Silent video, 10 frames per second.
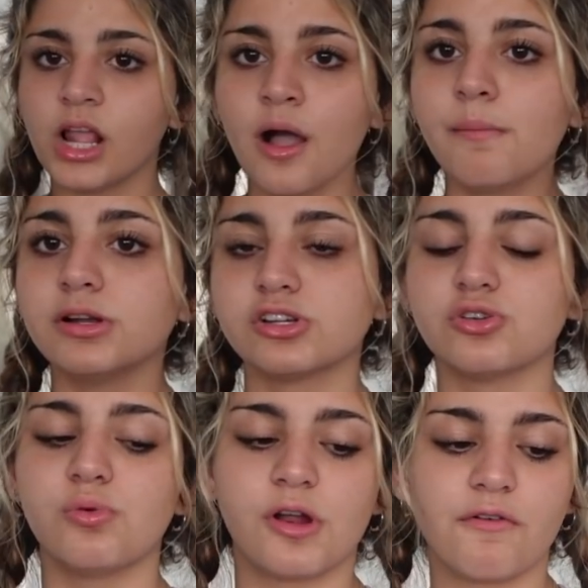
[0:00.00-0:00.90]
I'm gonna just
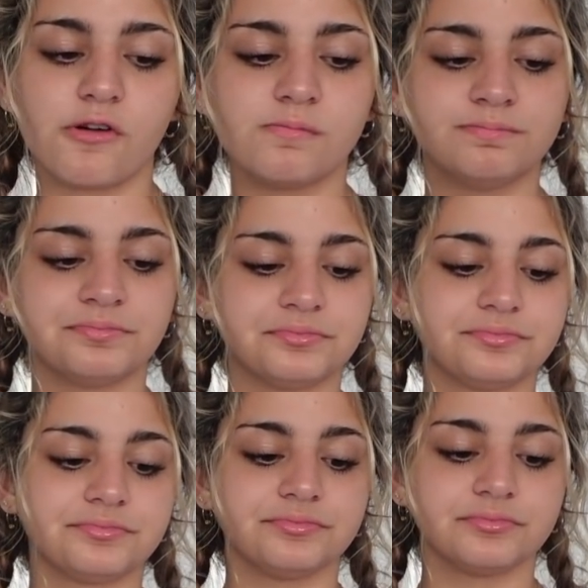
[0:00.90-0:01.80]
do whatever.
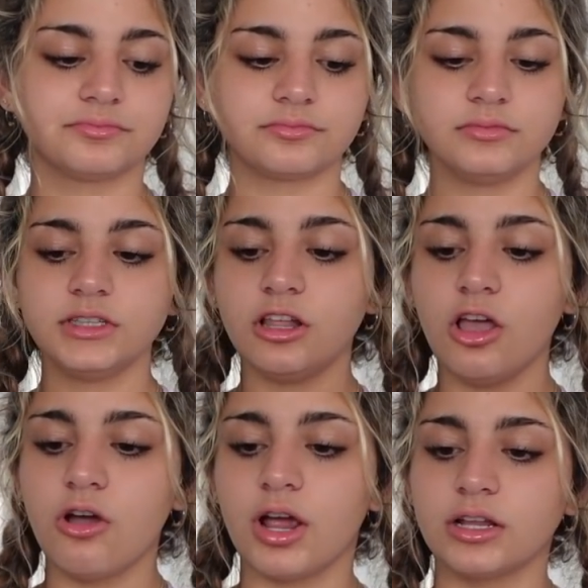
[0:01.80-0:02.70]

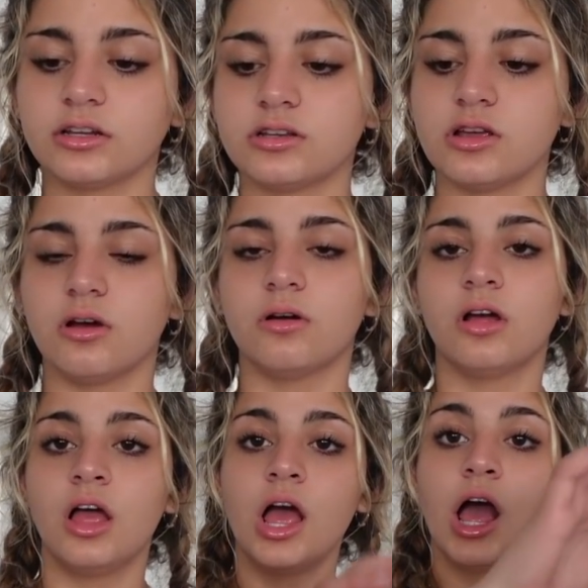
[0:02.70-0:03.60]
Alright, so
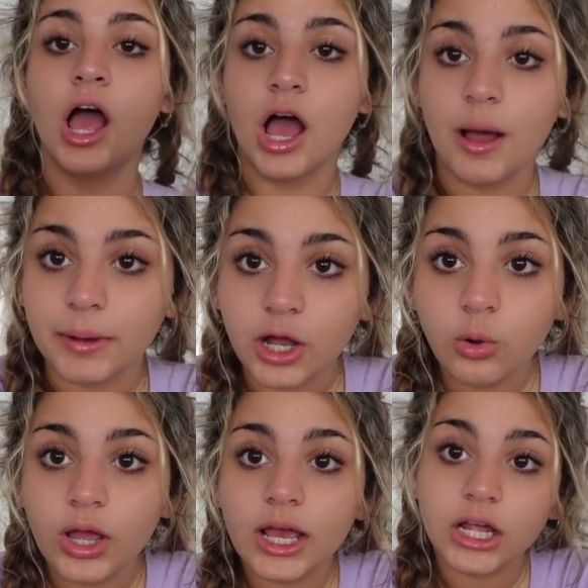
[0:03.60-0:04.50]
I'm gonna
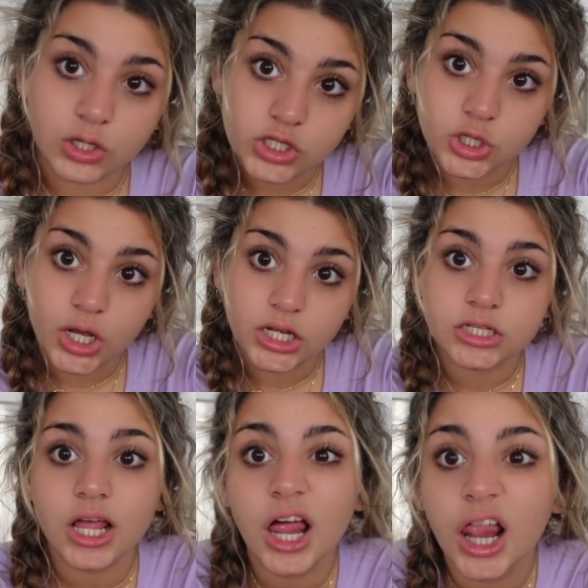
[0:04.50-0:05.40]
go and I'll see you
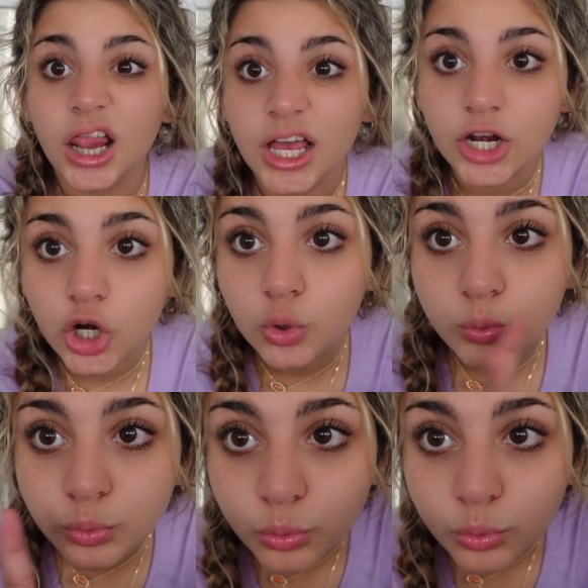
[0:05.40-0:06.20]
guys later.